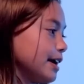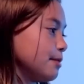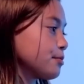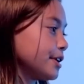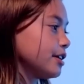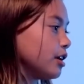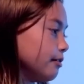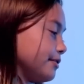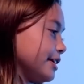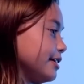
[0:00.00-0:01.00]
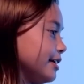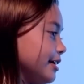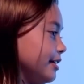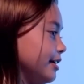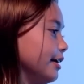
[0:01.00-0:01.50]
But I'm pretty confident
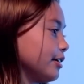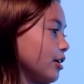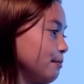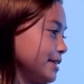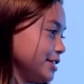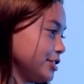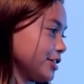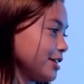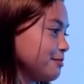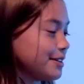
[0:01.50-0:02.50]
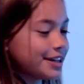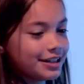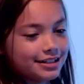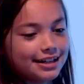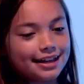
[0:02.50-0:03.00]
in the competition
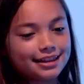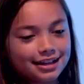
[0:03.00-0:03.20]
because I